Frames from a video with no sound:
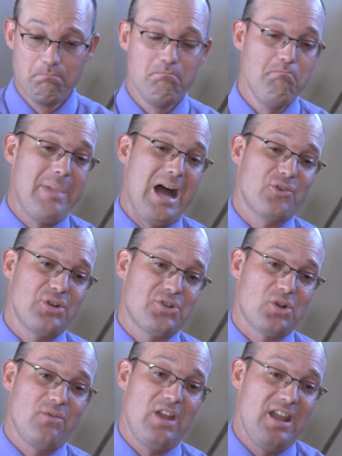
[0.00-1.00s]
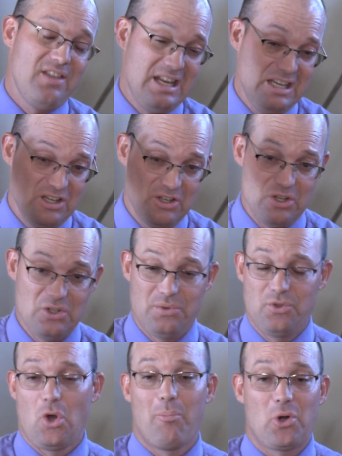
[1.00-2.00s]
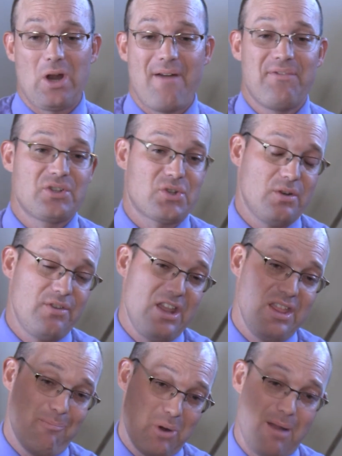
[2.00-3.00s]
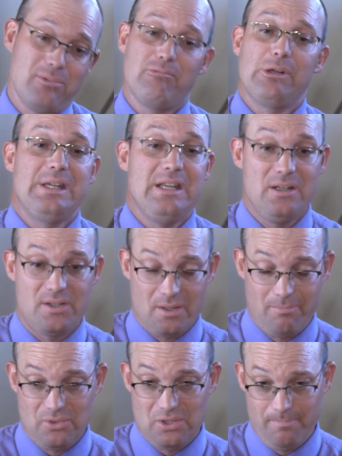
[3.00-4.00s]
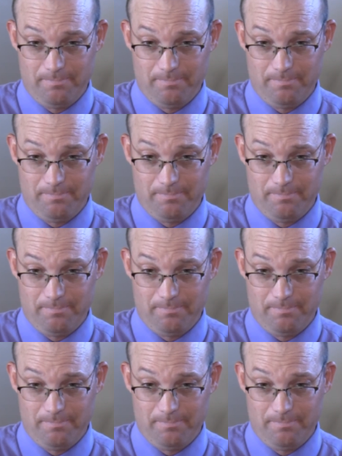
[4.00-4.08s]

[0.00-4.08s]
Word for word: boundary survey, they needed a good topographic survey, they probably needed some